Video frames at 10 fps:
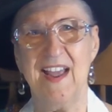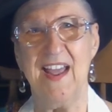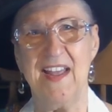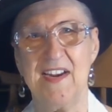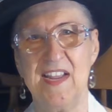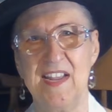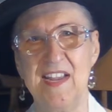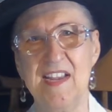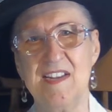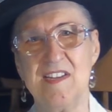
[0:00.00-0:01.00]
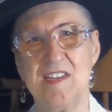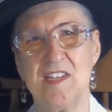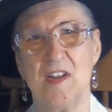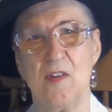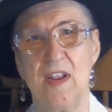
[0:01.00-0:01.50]
And he
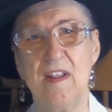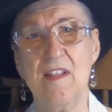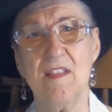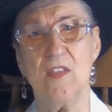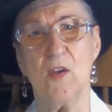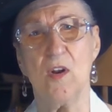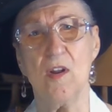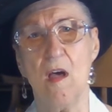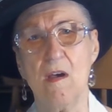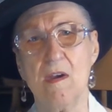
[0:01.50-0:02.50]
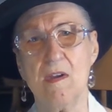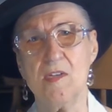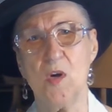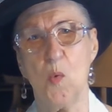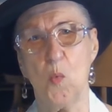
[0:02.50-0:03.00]
is in the
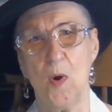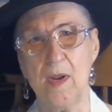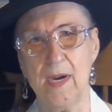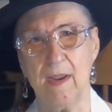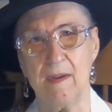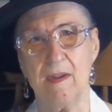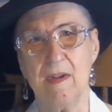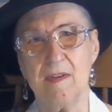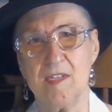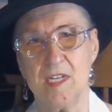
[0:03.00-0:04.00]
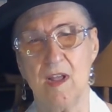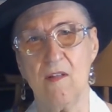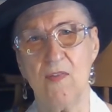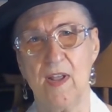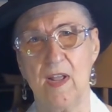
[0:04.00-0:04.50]
longest running
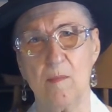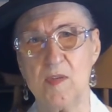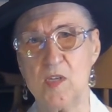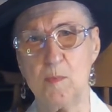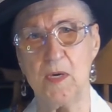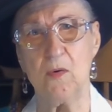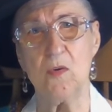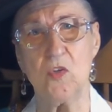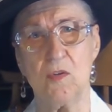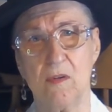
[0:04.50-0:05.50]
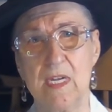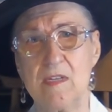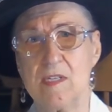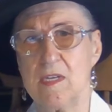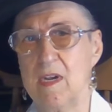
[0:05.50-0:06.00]
self-help,
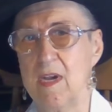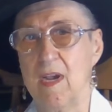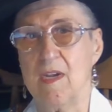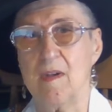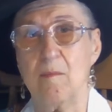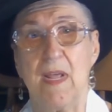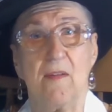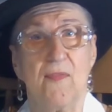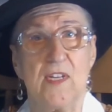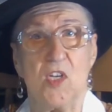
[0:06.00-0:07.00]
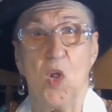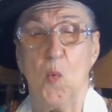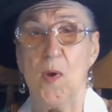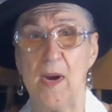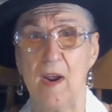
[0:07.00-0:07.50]
spiritualist,
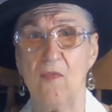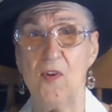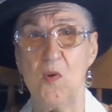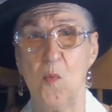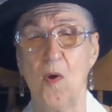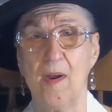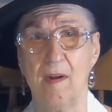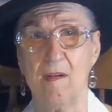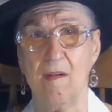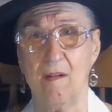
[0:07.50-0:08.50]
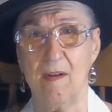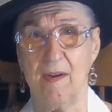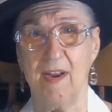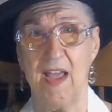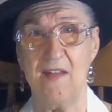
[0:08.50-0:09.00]
metaphysical, whatever you want to call
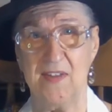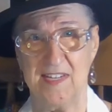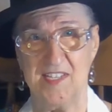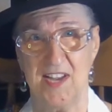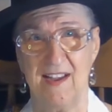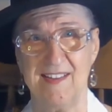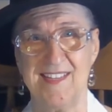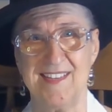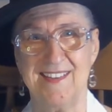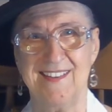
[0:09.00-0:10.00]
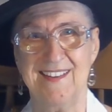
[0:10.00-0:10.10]
it, life insights,